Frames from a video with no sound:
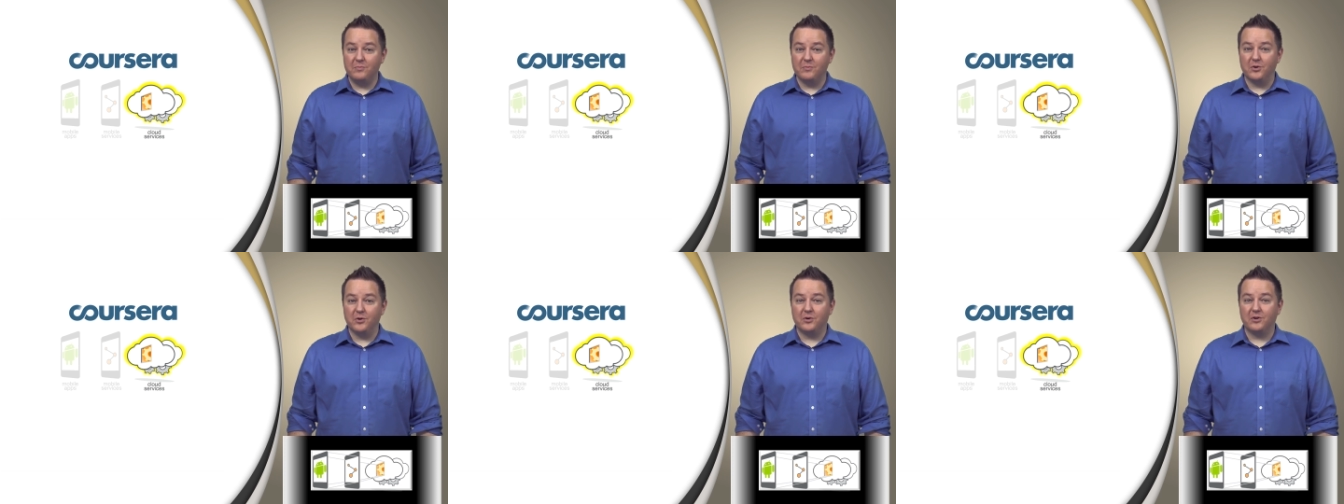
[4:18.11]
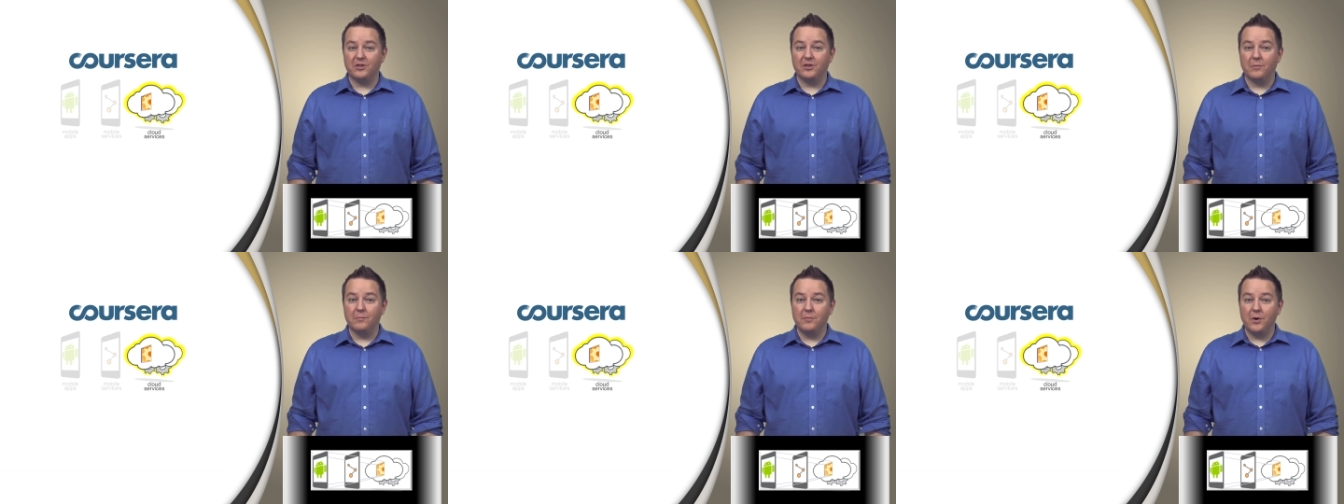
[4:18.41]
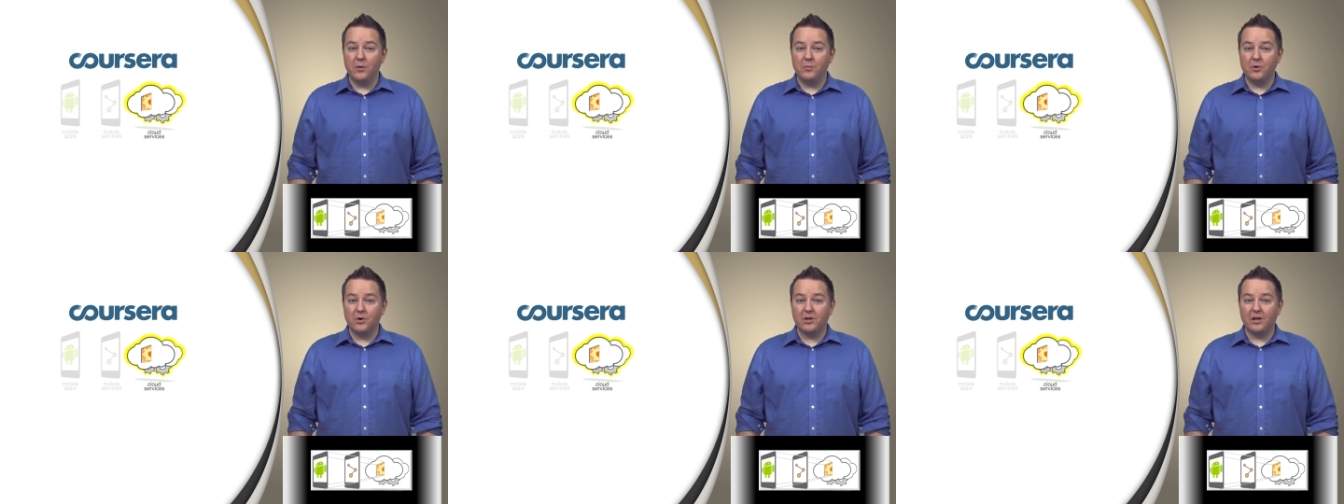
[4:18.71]
MOOC in the
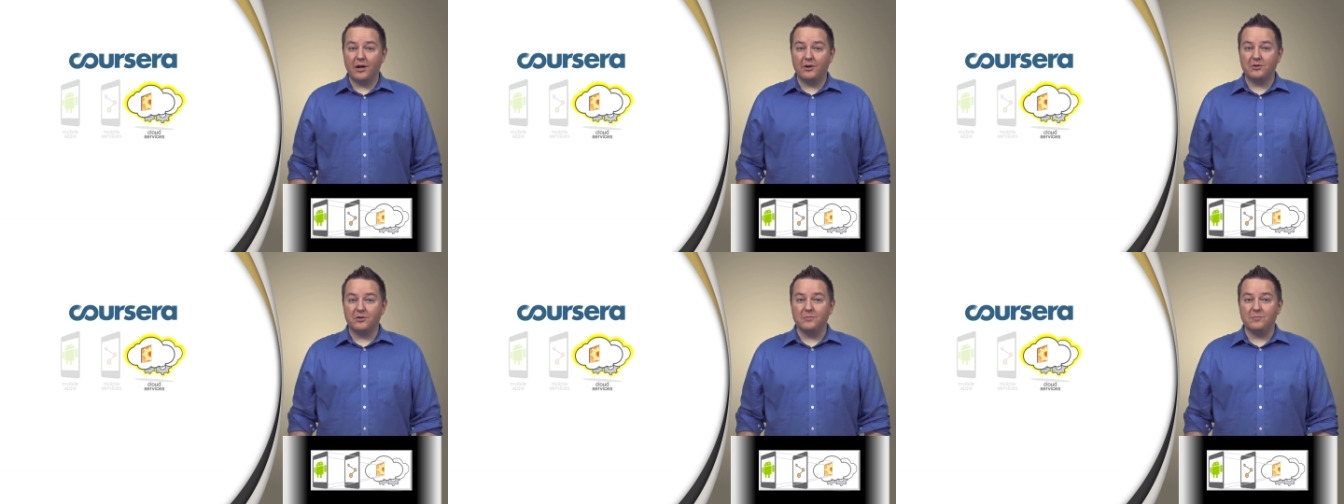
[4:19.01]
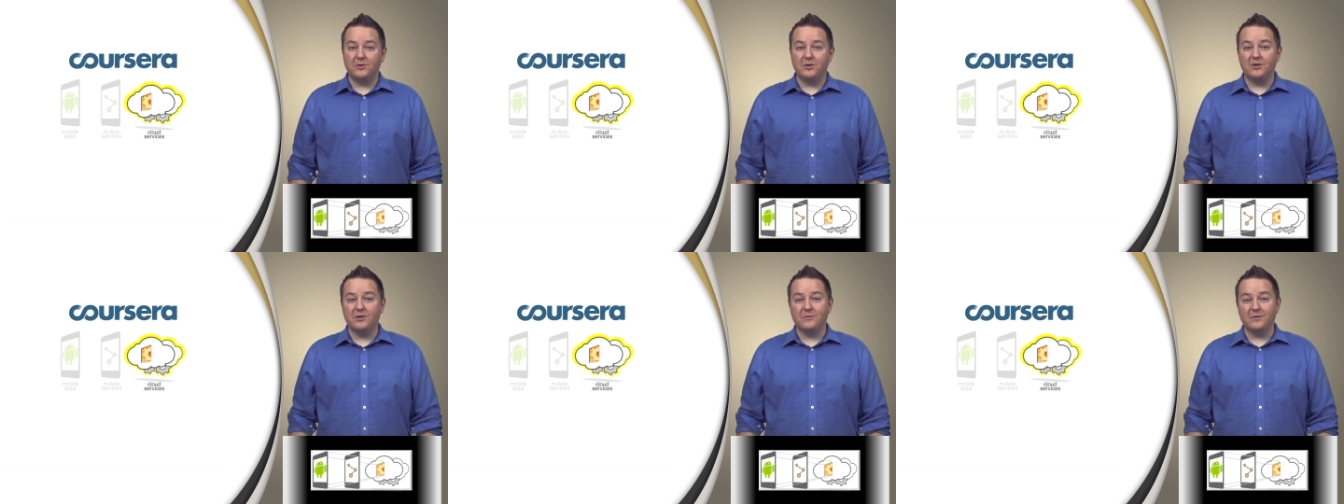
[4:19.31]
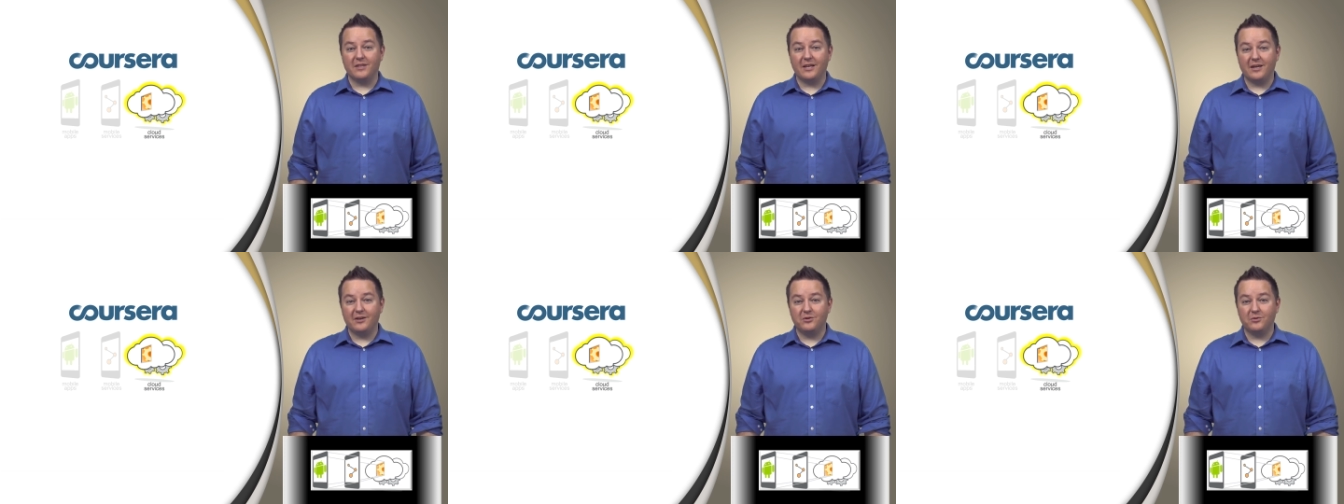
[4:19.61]
Mobile Cloud Computing
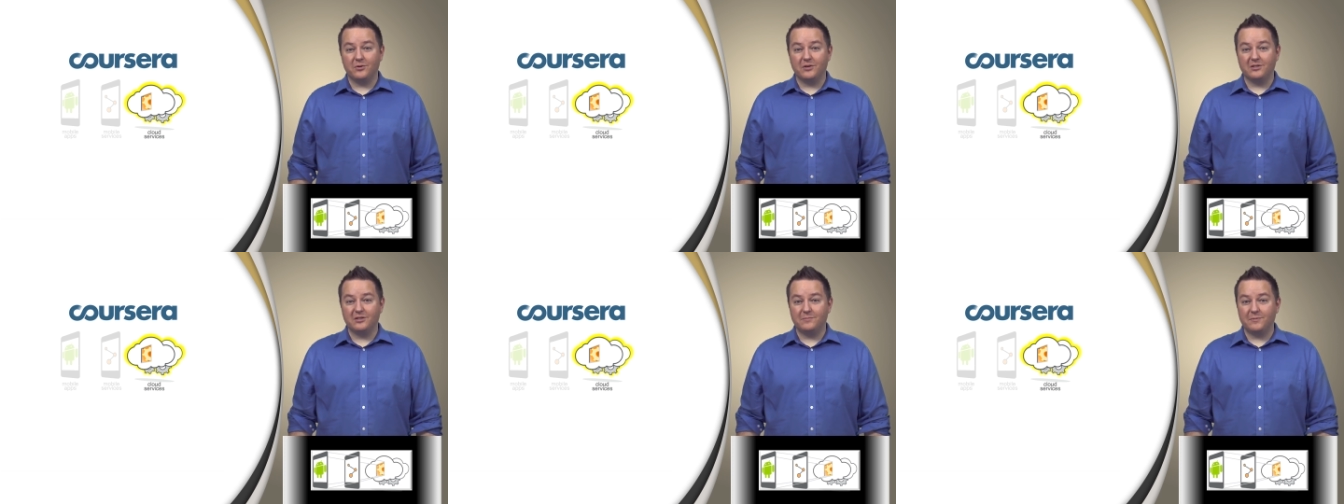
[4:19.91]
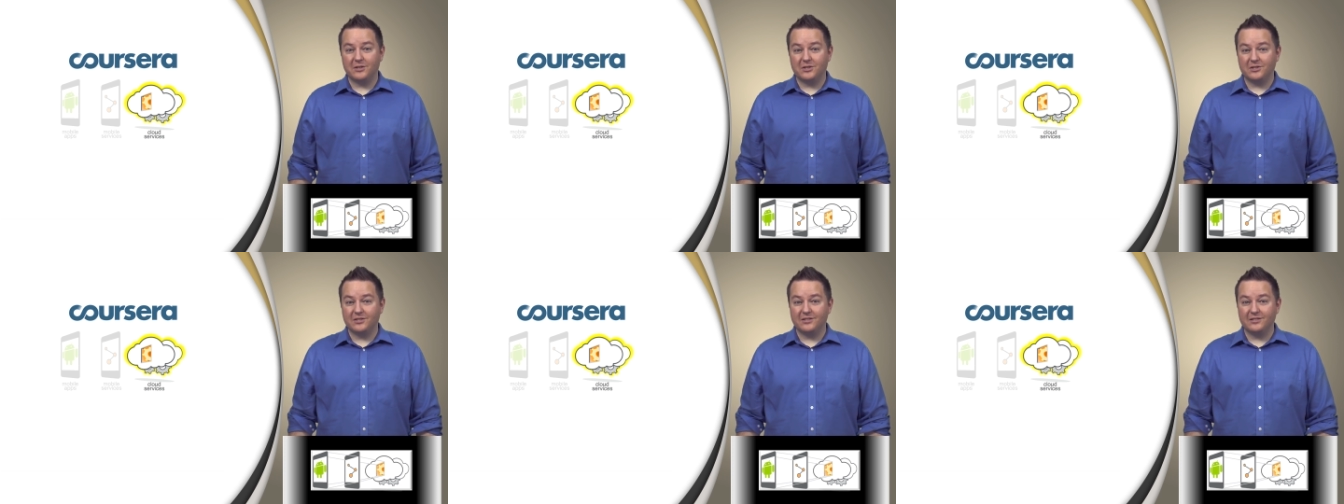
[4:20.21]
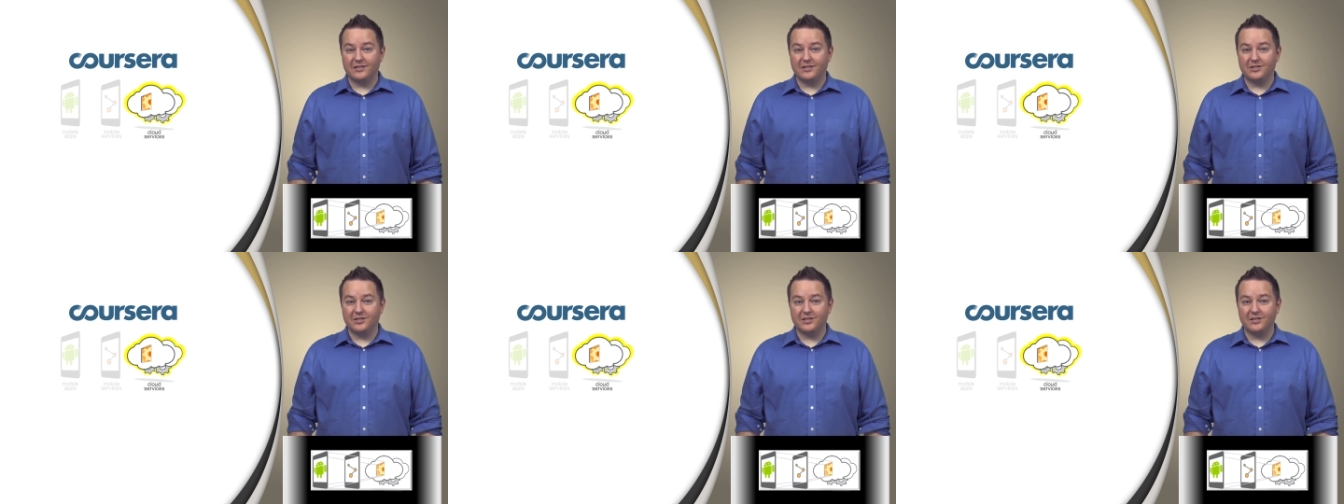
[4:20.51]
with Android
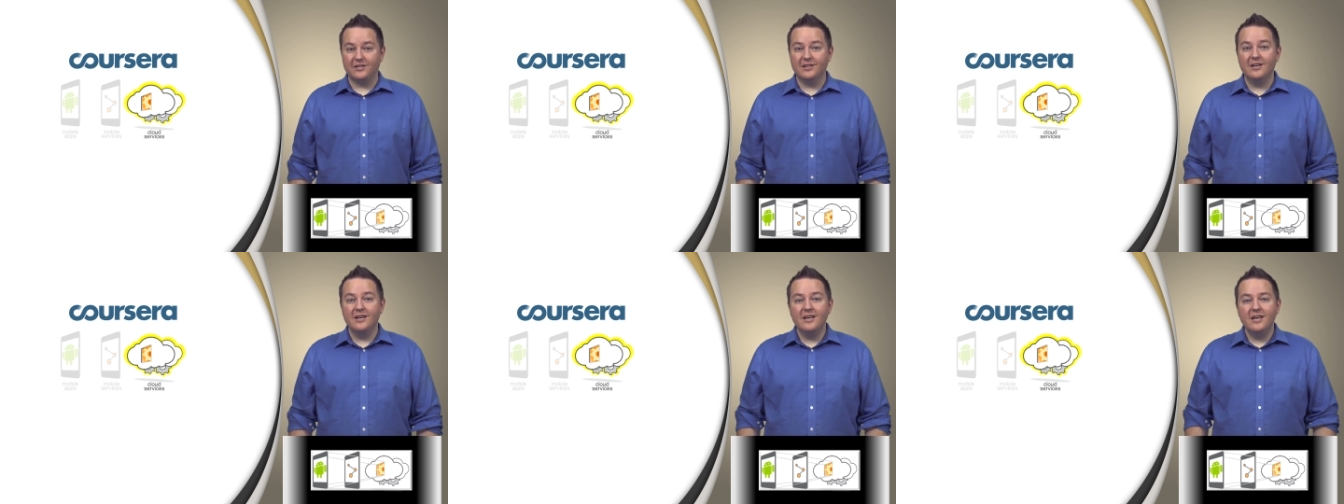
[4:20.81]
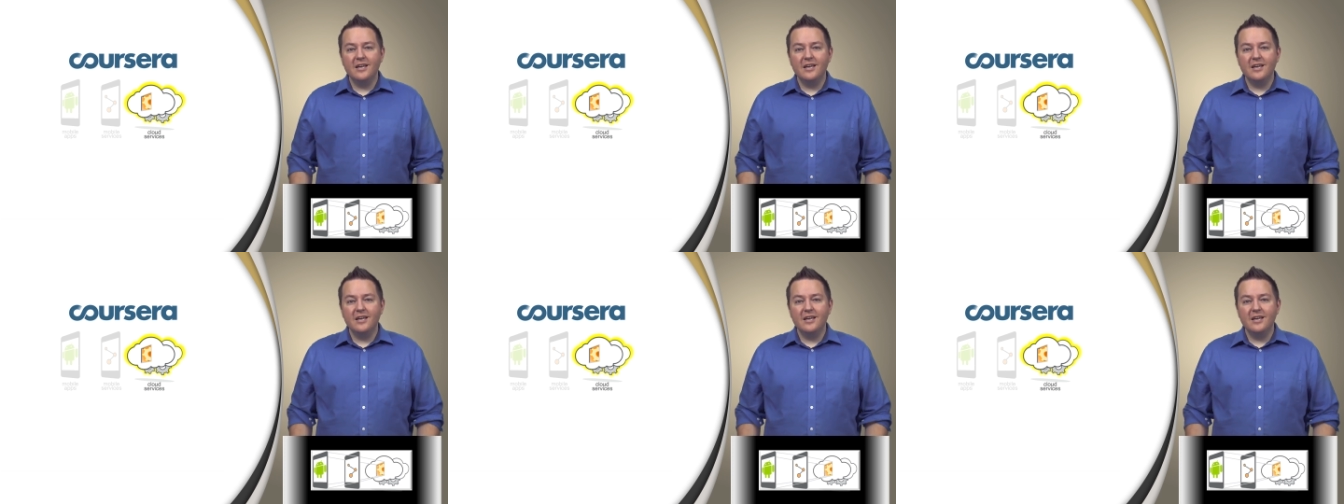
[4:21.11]
specialization